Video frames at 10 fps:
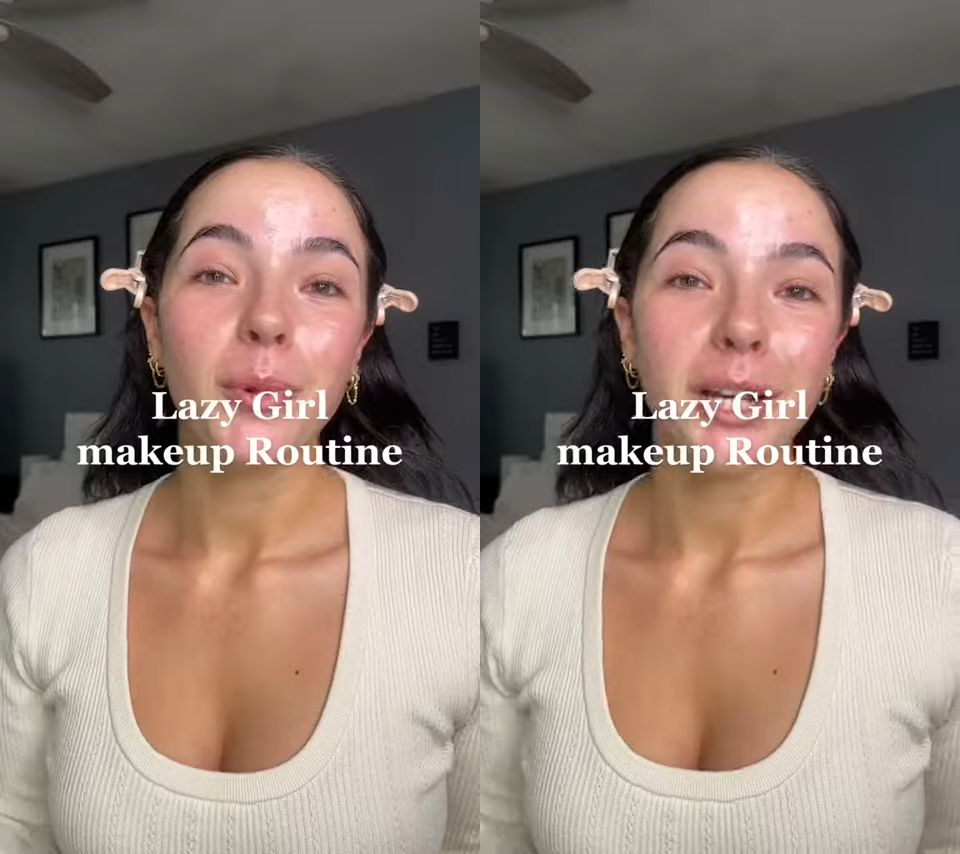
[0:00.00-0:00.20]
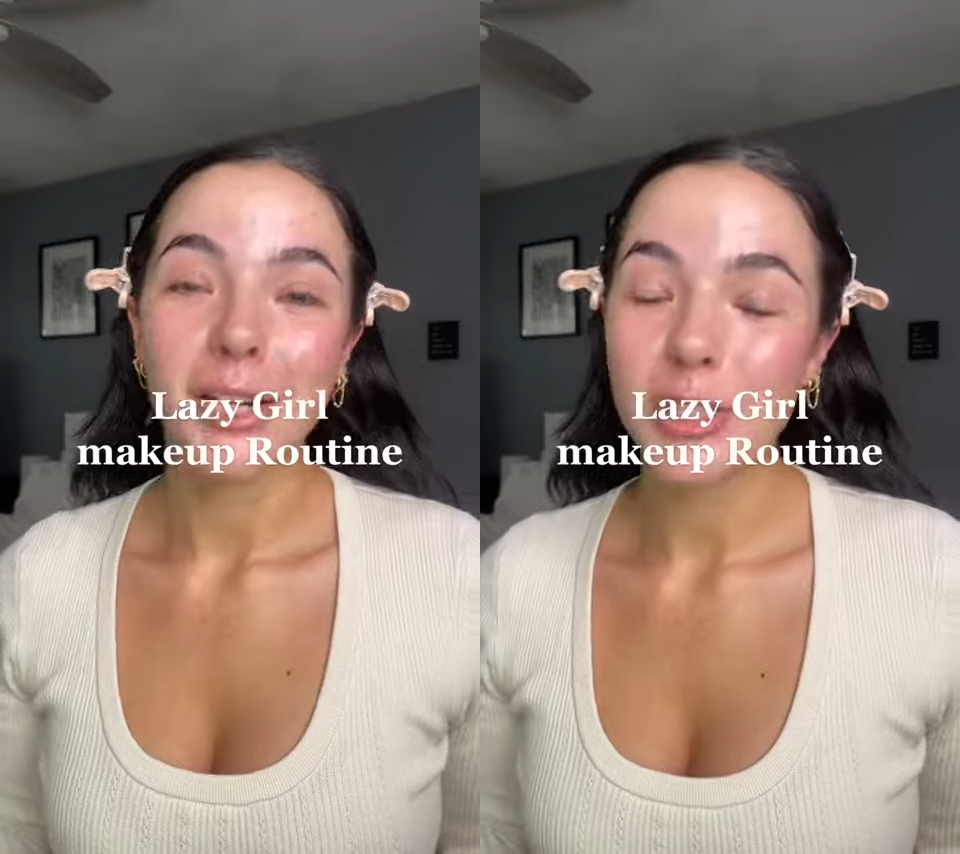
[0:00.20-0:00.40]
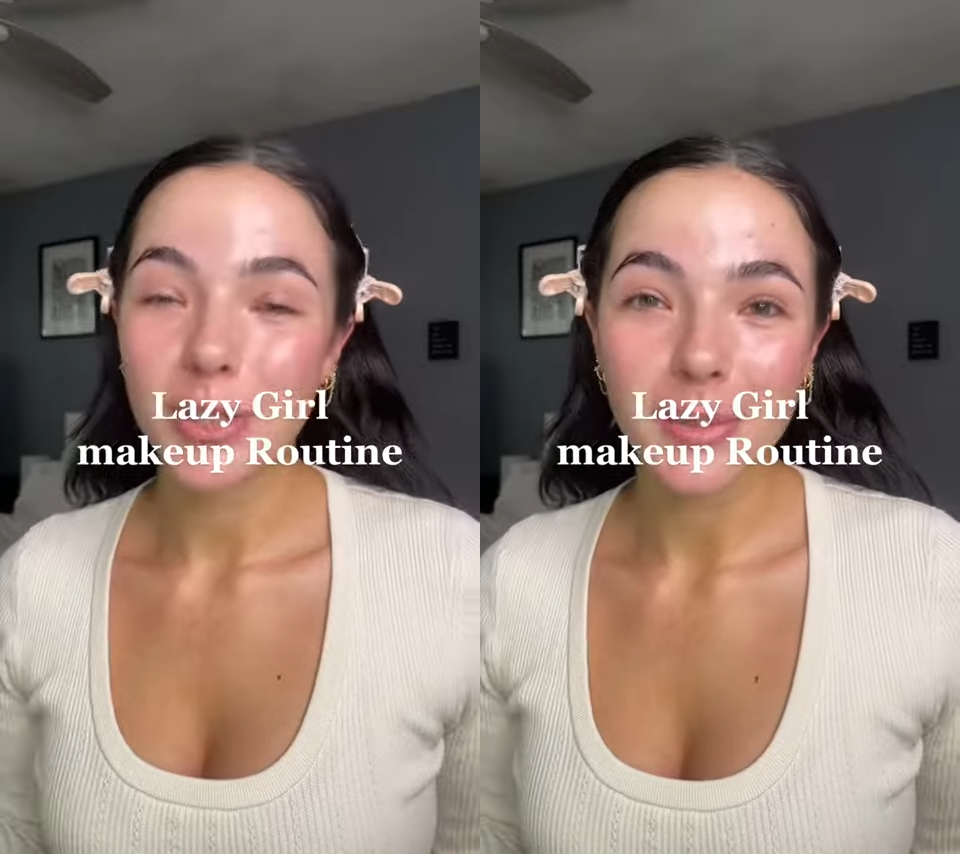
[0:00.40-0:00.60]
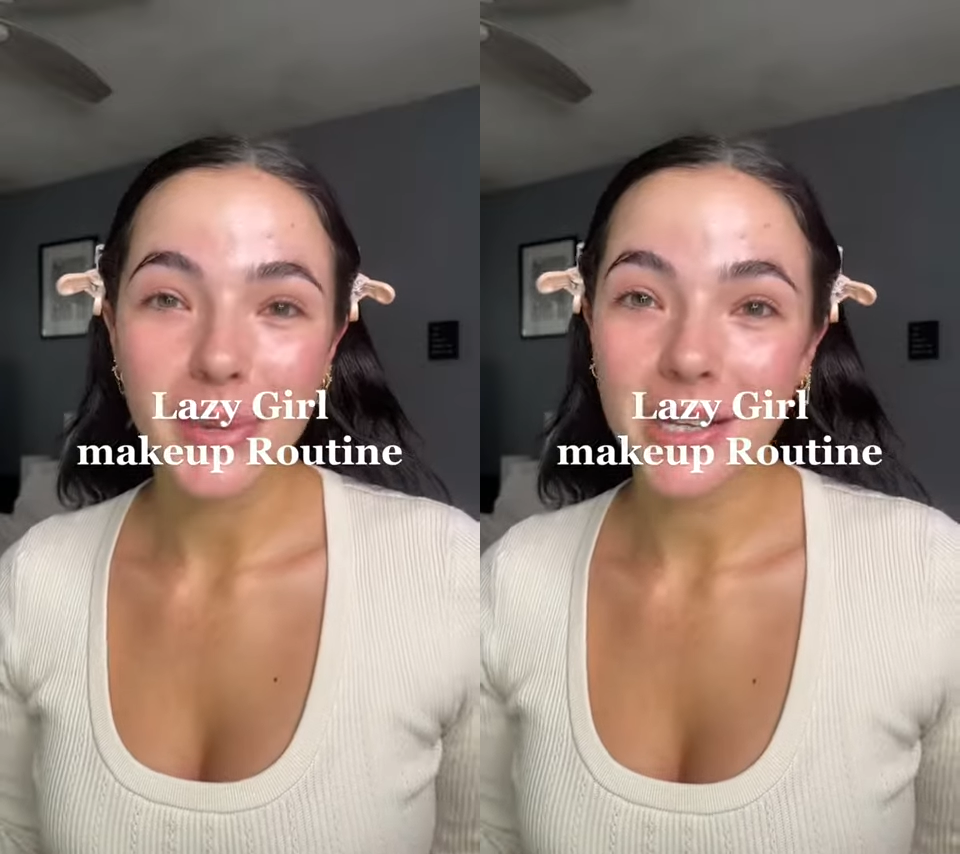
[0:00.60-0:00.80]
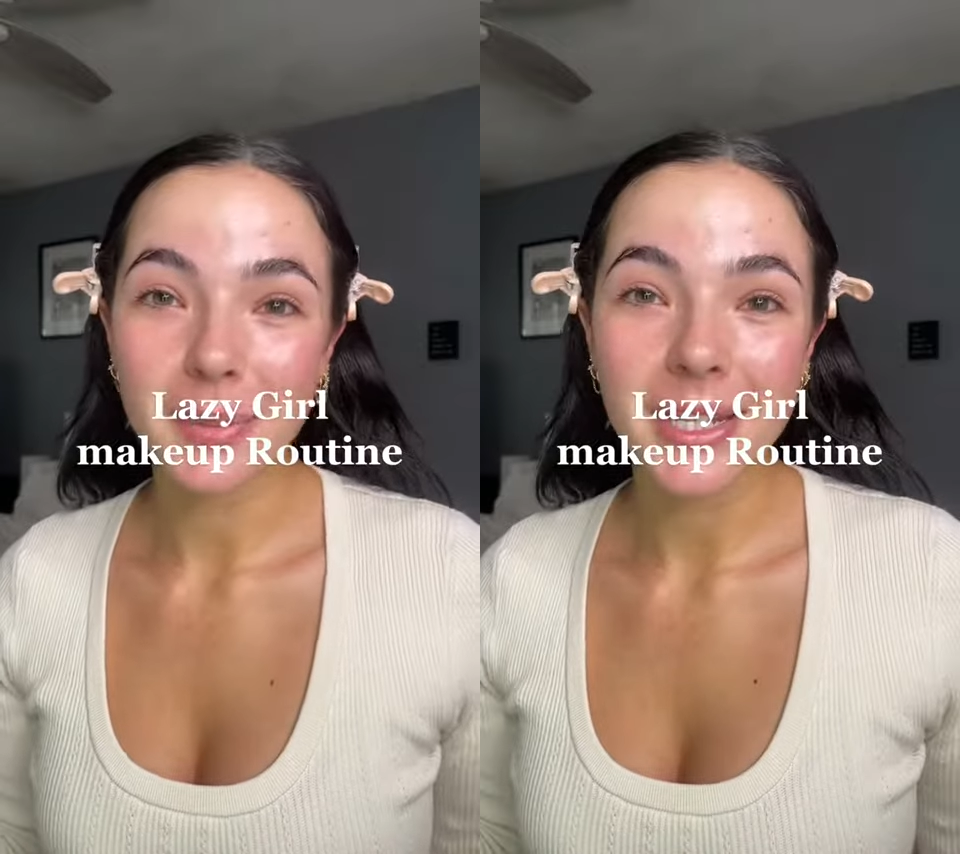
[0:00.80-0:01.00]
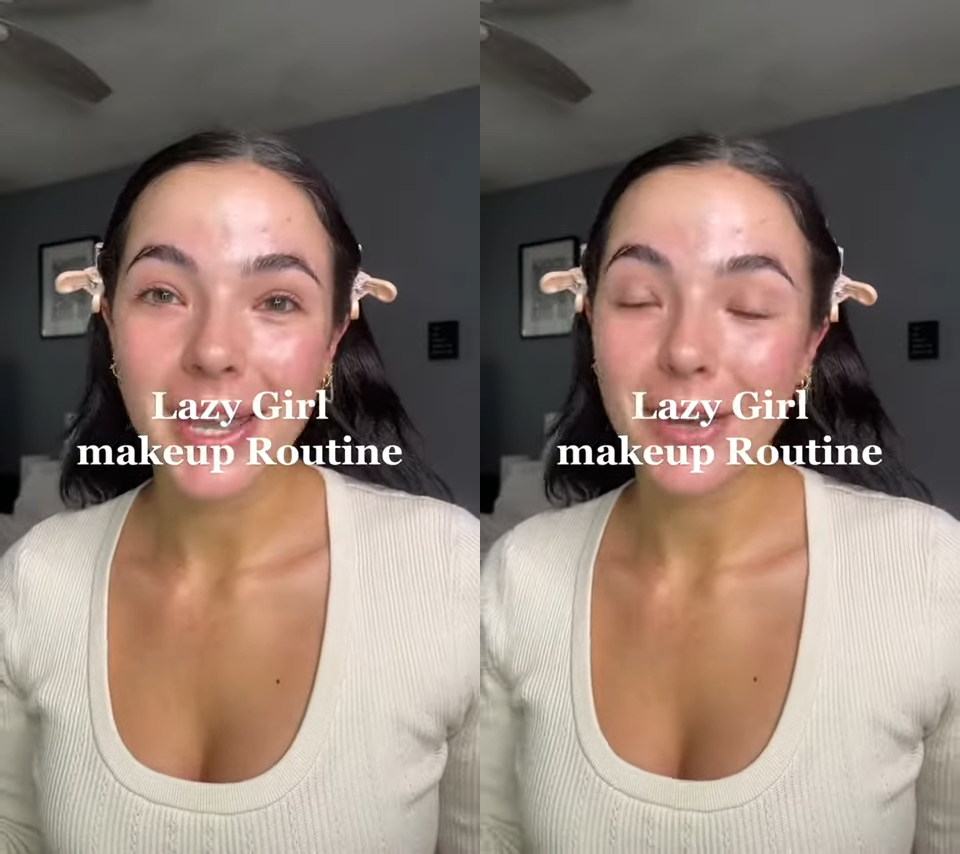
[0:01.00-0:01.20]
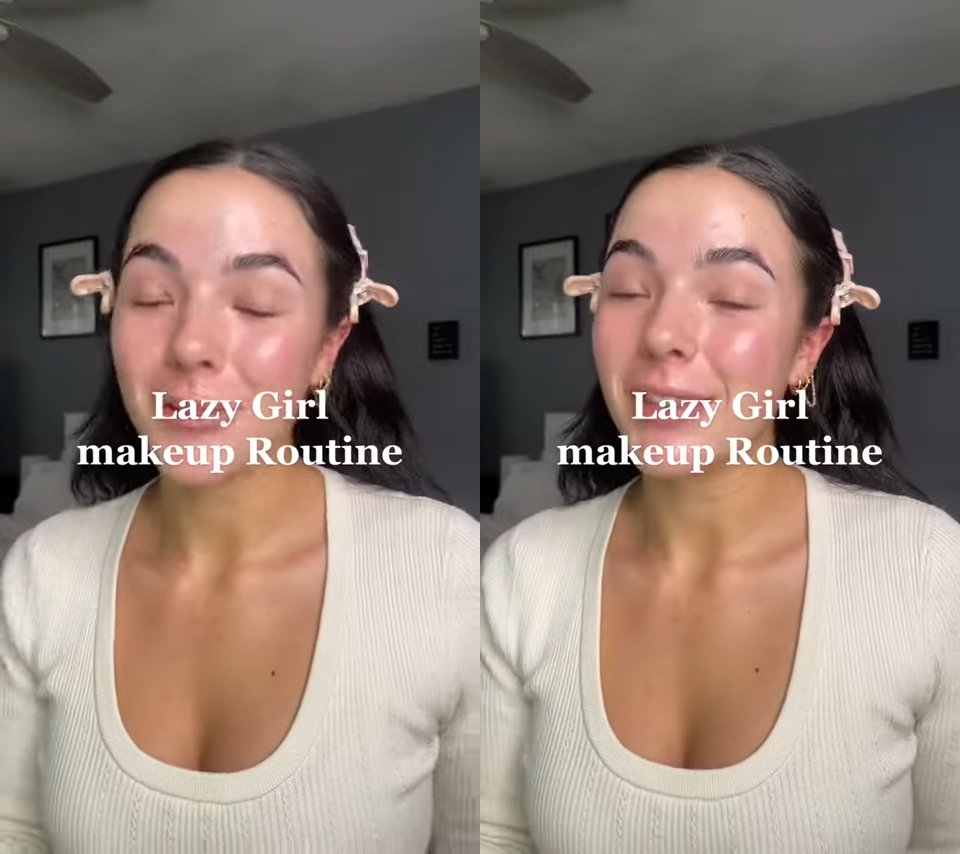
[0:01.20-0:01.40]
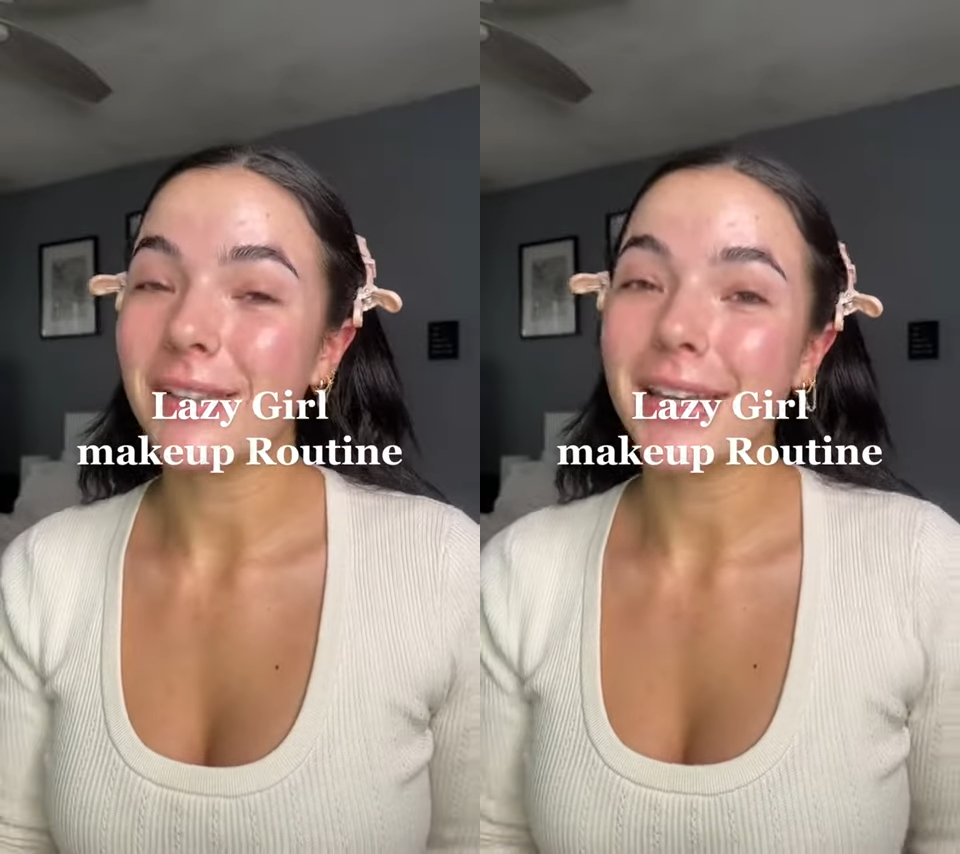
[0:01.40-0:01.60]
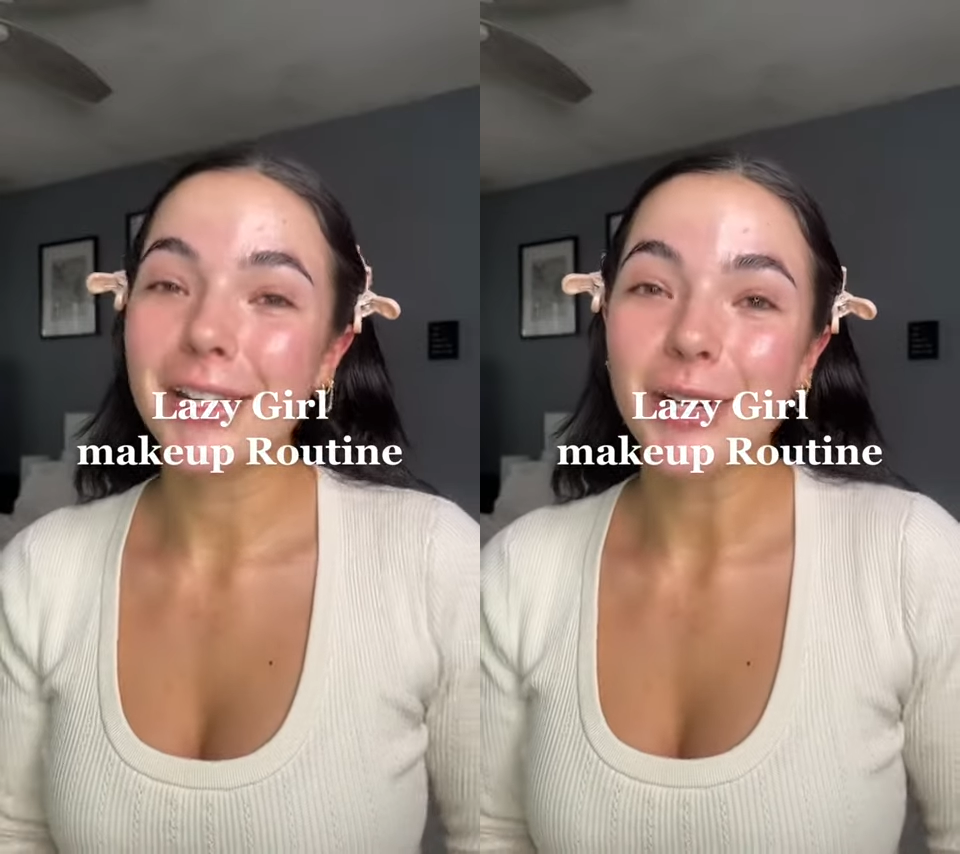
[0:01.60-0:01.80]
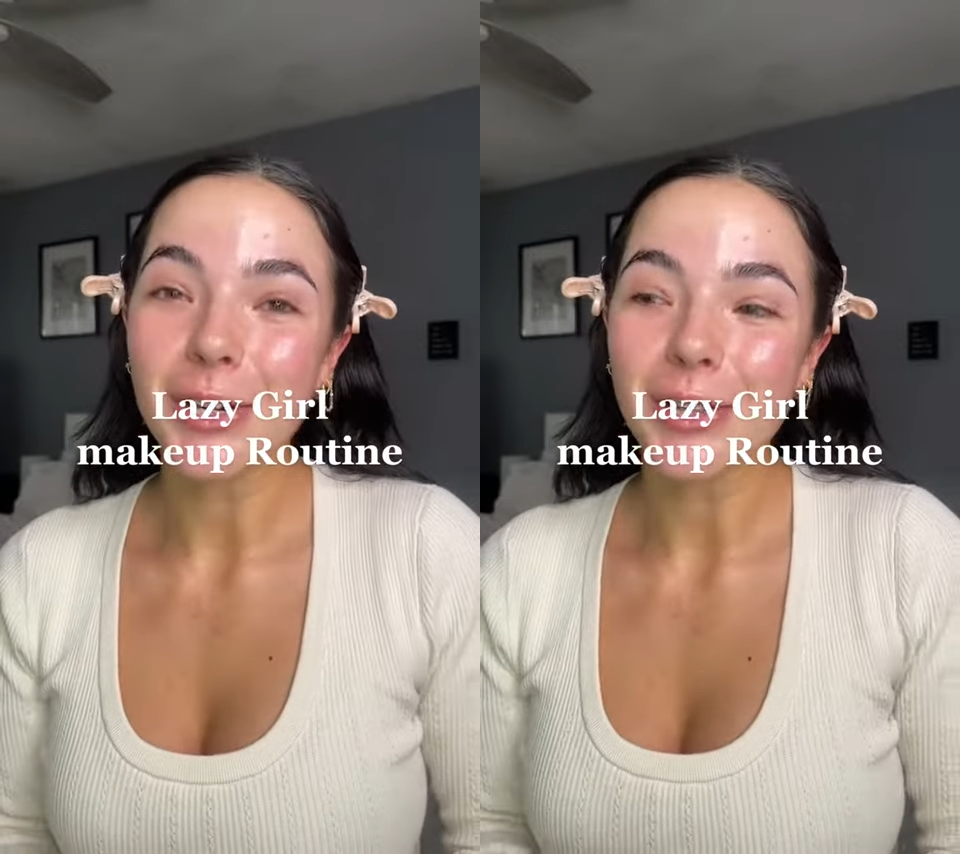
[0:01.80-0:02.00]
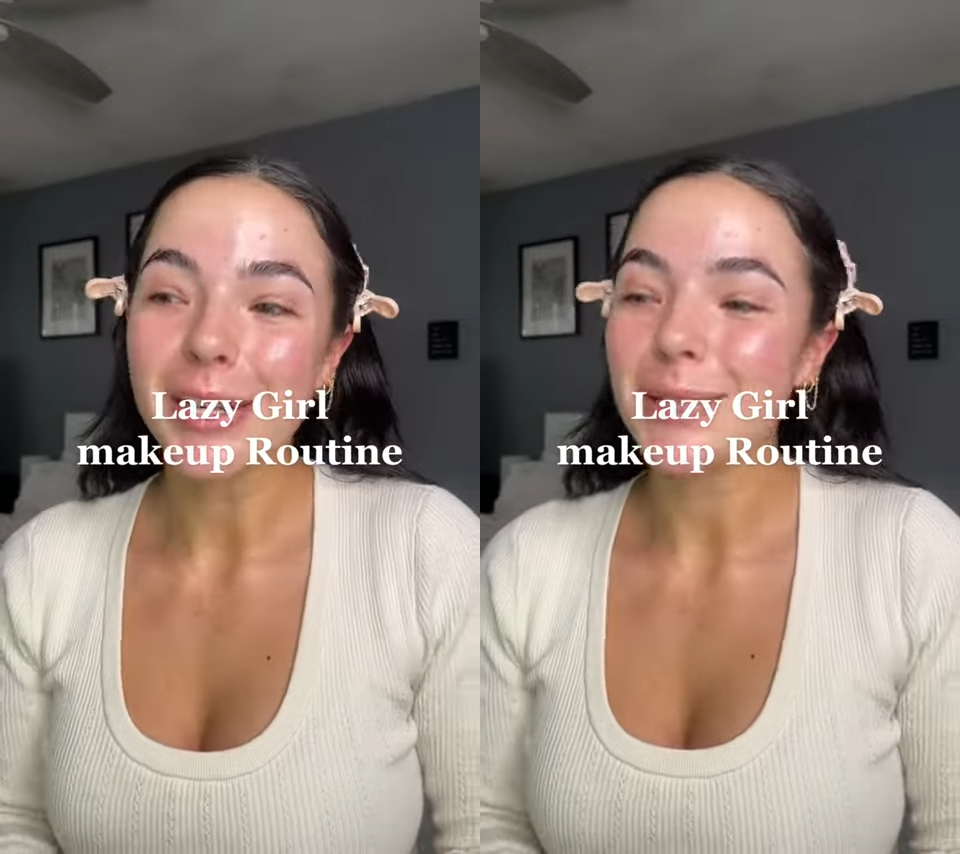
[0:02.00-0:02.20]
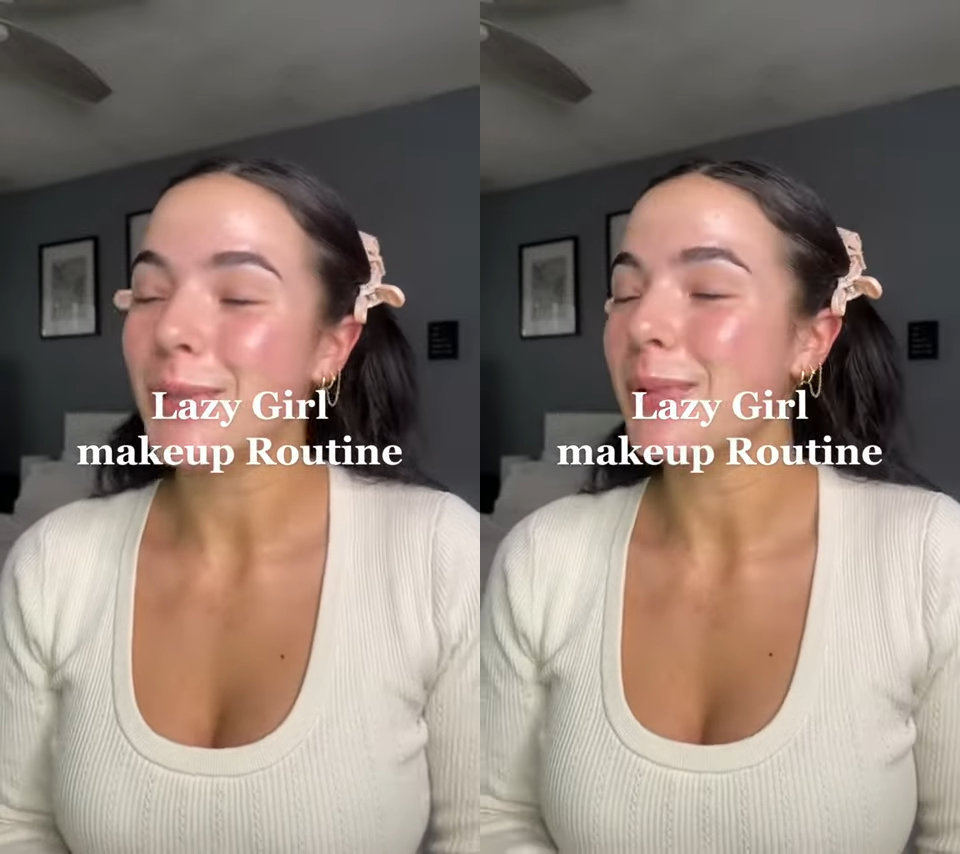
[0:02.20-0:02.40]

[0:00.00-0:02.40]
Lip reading: I'm gonna do some makeup today for the late girlies,